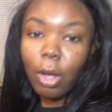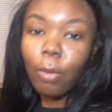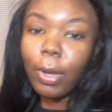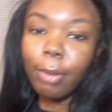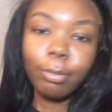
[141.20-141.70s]

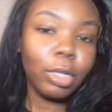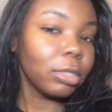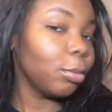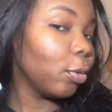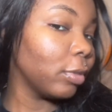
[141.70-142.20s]
go and
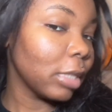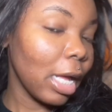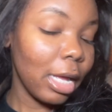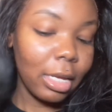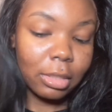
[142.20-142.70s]
brush both
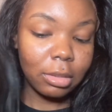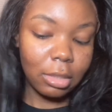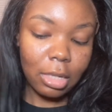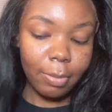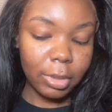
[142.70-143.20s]
sides,
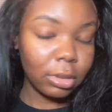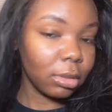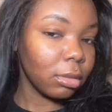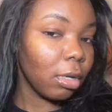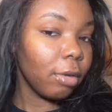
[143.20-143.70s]
and I'm gonna
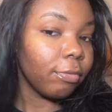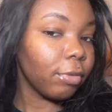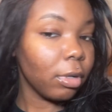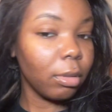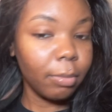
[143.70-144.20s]
just start
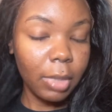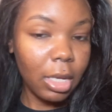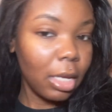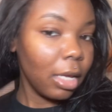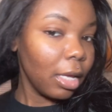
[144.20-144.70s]
from
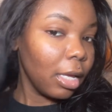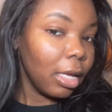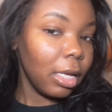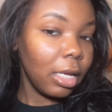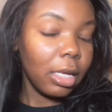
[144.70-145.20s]

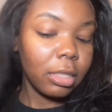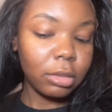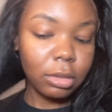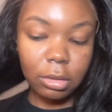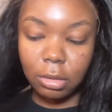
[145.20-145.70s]

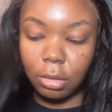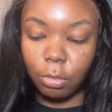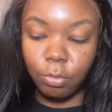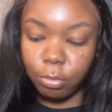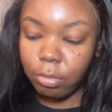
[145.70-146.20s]
ends
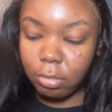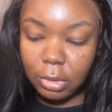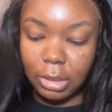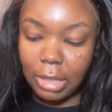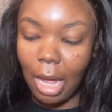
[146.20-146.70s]
to
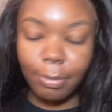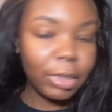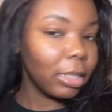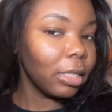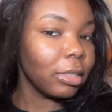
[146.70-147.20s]
the top
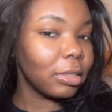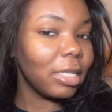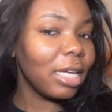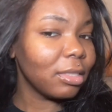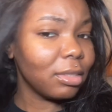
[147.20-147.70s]
because
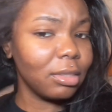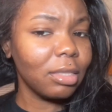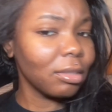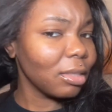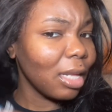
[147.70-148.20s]
that's
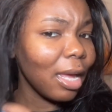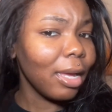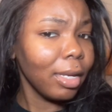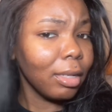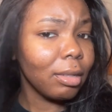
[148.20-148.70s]
just
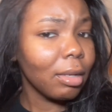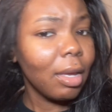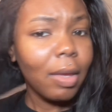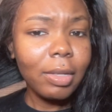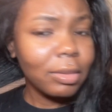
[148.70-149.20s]
like
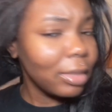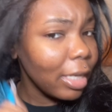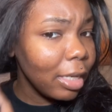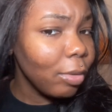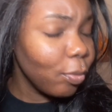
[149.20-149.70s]

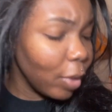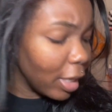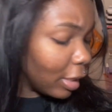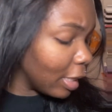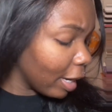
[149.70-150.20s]
tea with
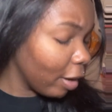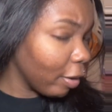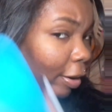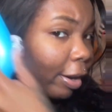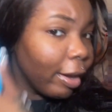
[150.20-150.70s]
any
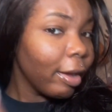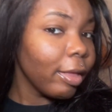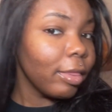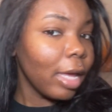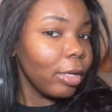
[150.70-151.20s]
hair
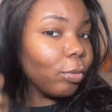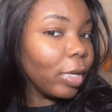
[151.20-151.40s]
that you